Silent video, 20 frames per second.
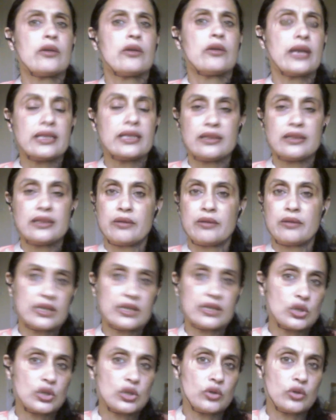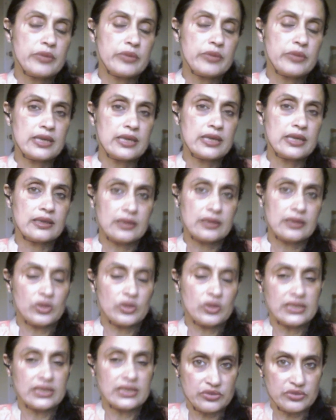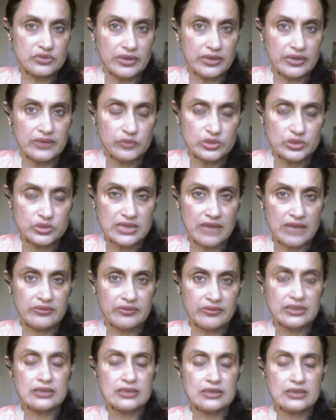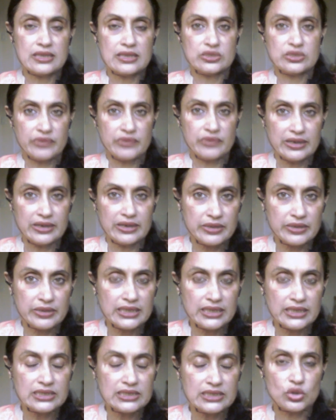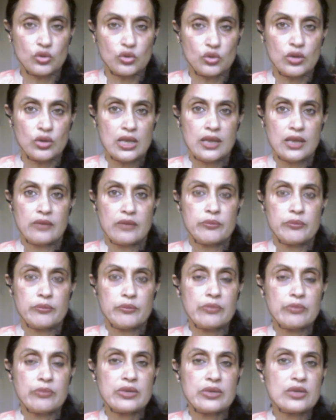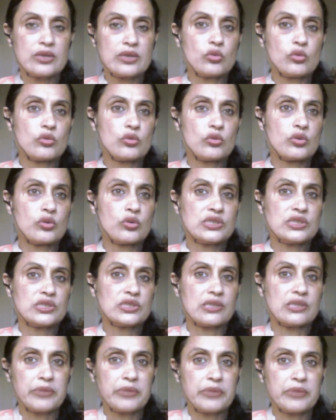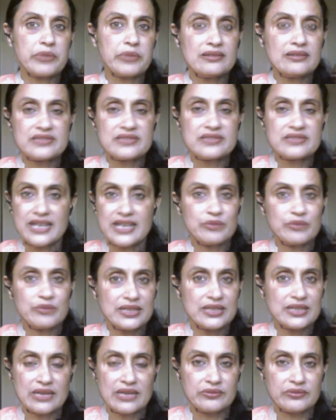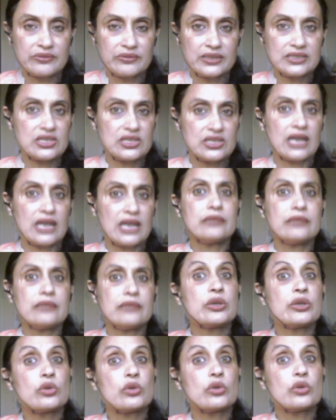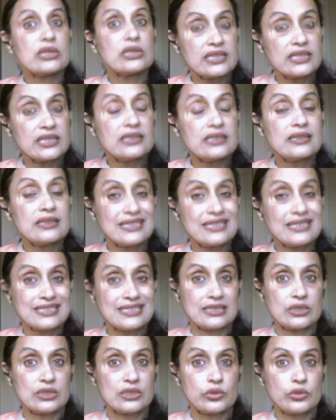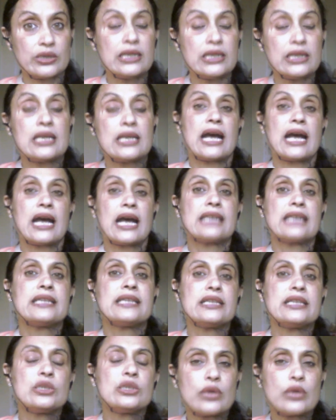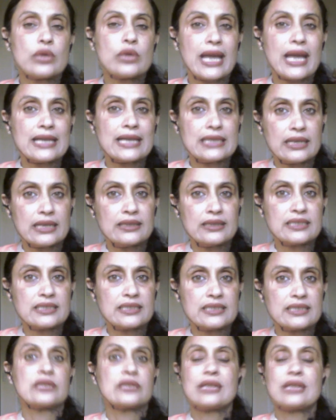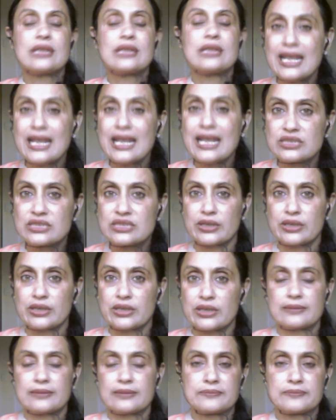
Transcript: It could be, it's 24/7, it's 20 minutes. So, maybe you could jump in 10 minutes after it started, but you can still listen to it and then you can listen to the next one.